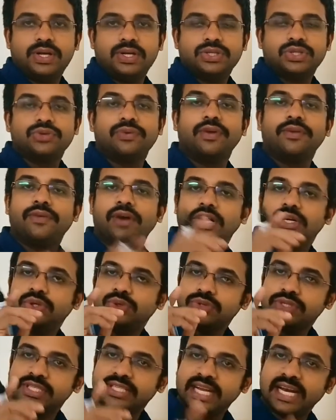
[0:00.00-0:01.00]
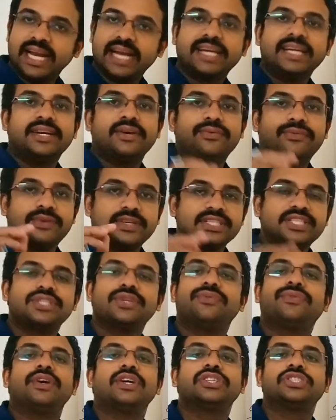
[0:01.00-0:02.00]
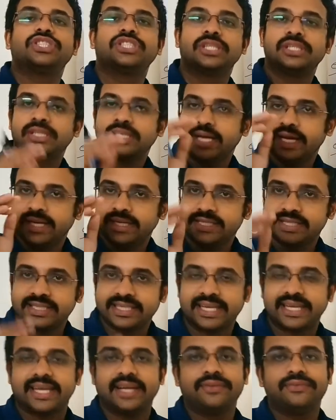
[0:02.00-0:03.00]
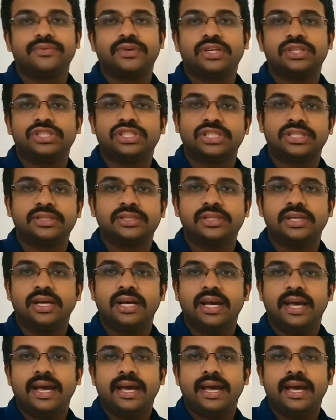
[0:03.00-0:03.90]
So we want to select a first function and second function